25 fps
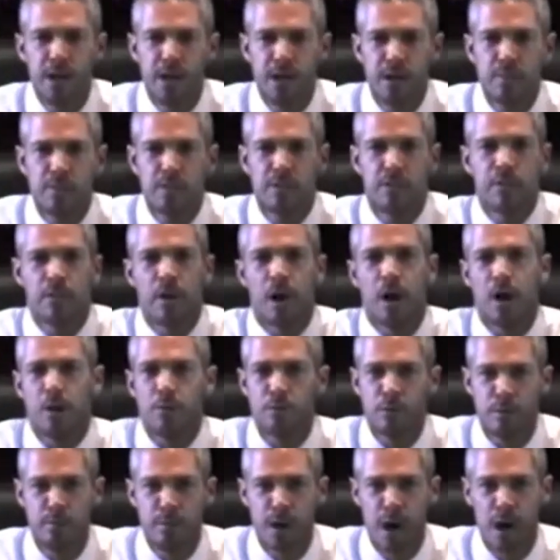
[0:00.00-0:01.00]
my name is
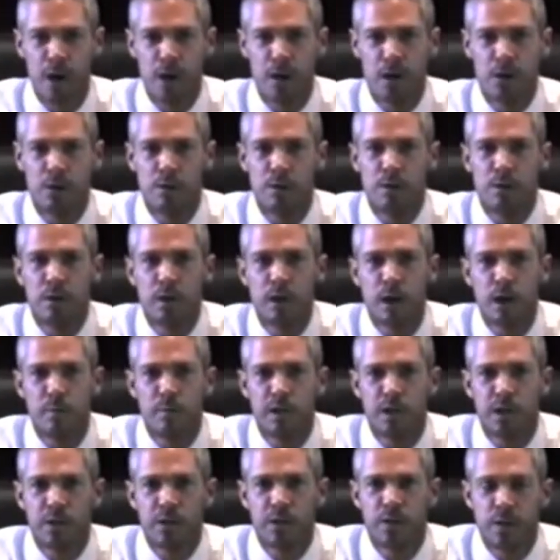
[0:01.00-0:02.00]
Todd Romano.
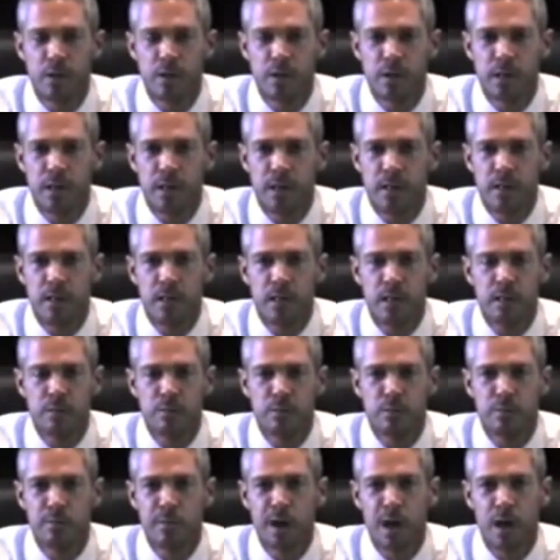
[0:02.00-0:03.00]
I'm an attorney at
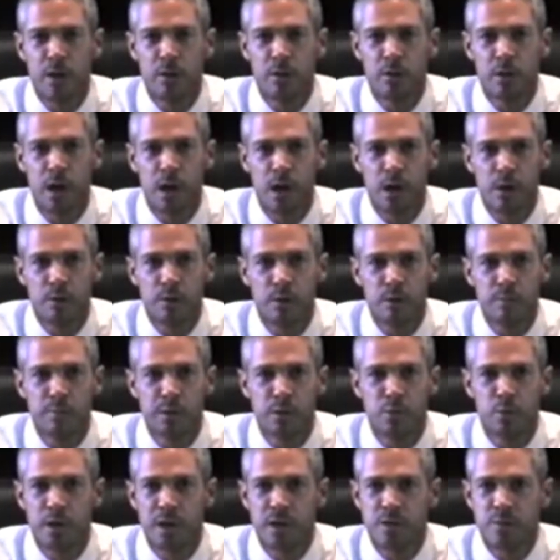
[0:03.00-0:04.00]
the Romano Law Group
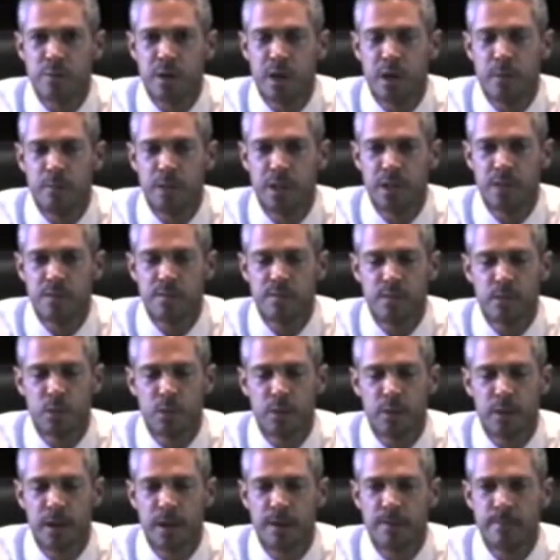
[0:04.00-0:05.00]
in West Palm Beach,
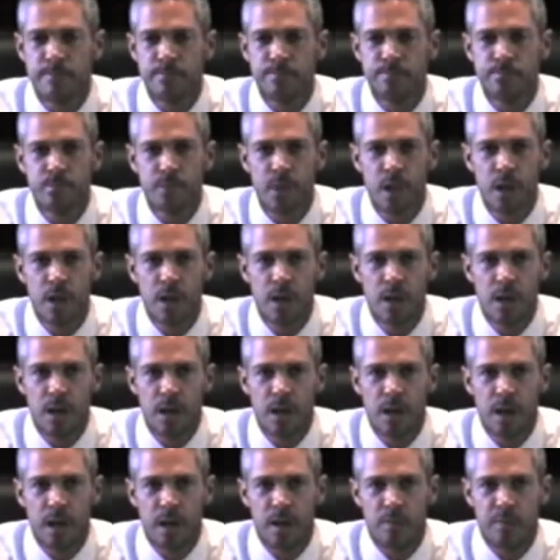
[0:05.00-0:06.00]
Florida,
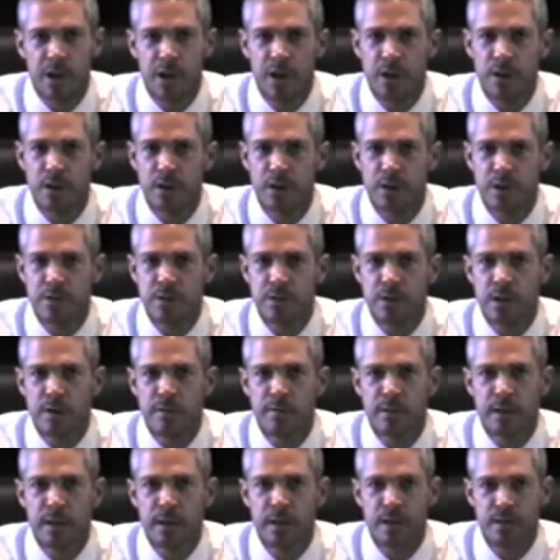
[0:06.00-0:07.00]
and I'm currently
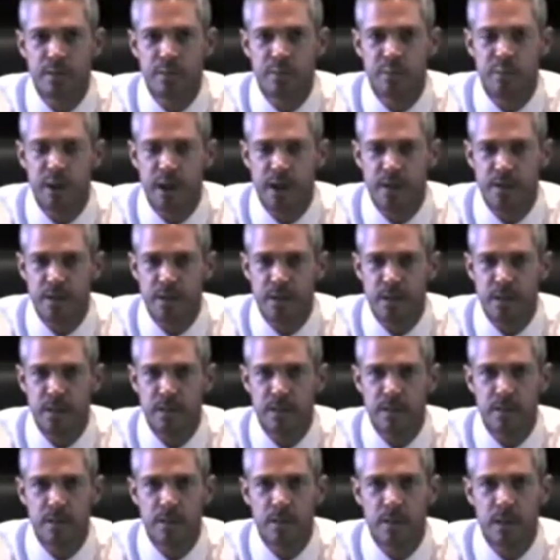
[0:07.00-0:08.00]
serving as the
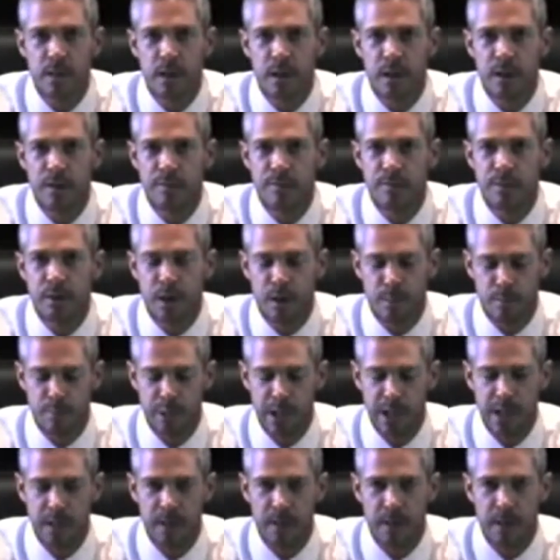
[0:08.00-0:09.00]
president of
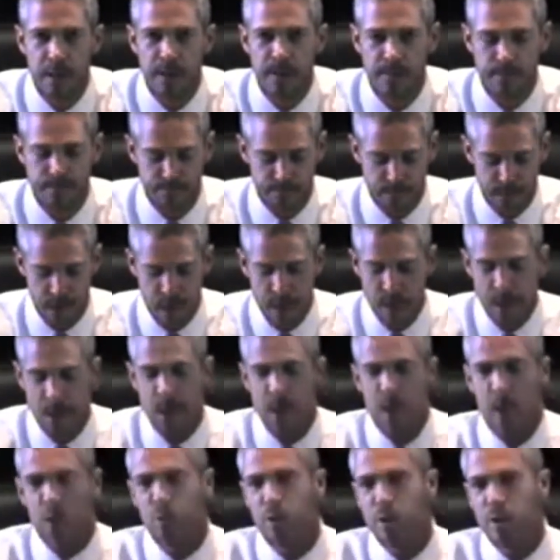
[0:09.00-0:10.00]
PITLA.
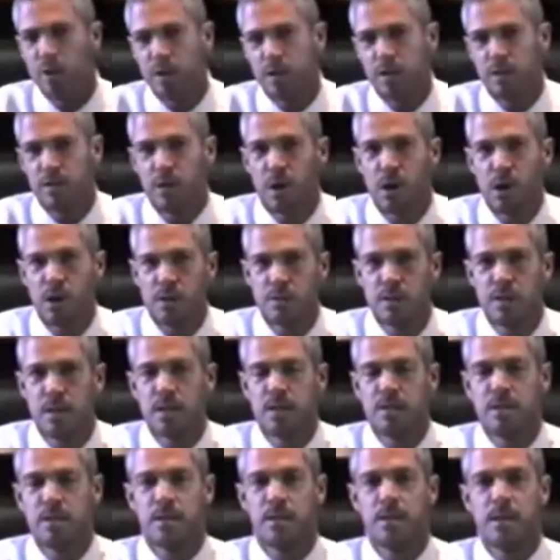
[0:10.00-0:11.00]
I wanted to talk to
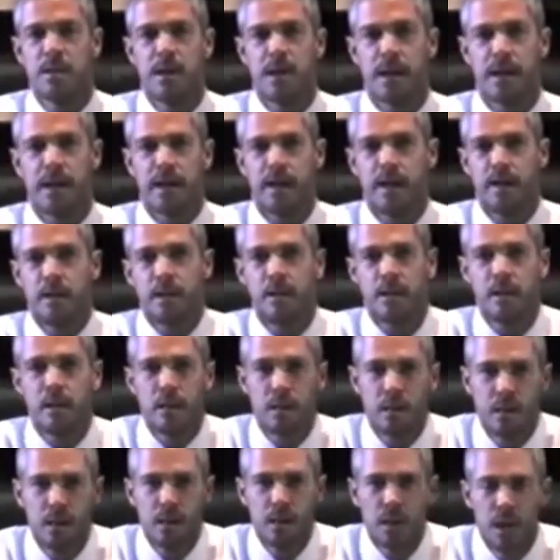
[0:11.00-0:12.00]
you today
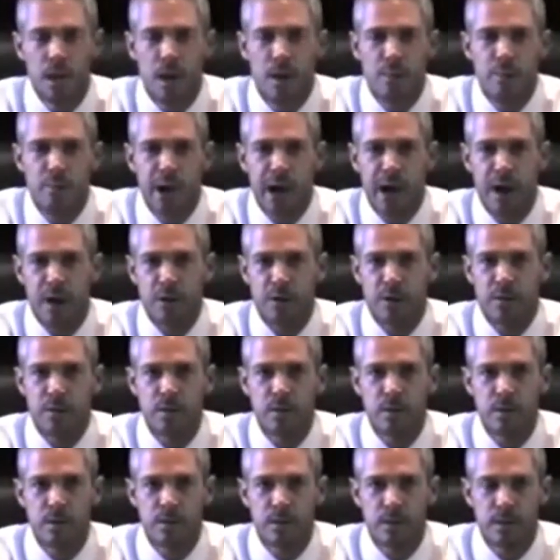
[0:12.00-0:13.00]
about
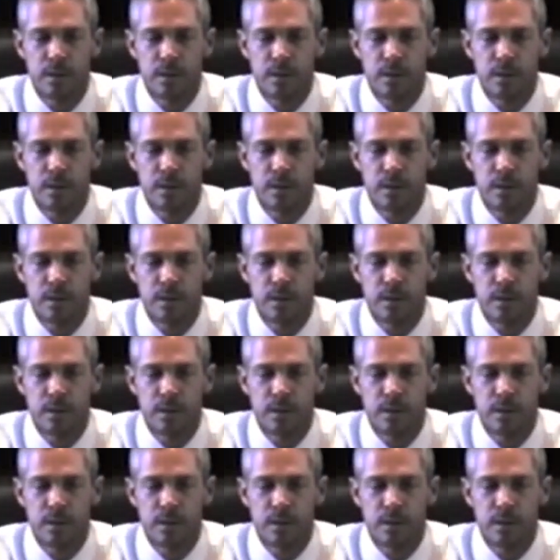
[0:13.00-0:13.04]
